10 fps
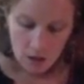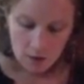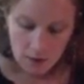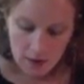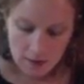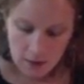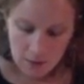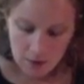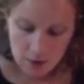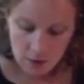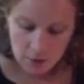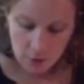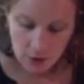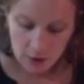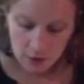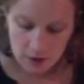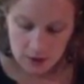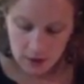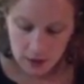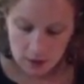Last time it took 43
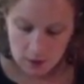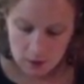seconds.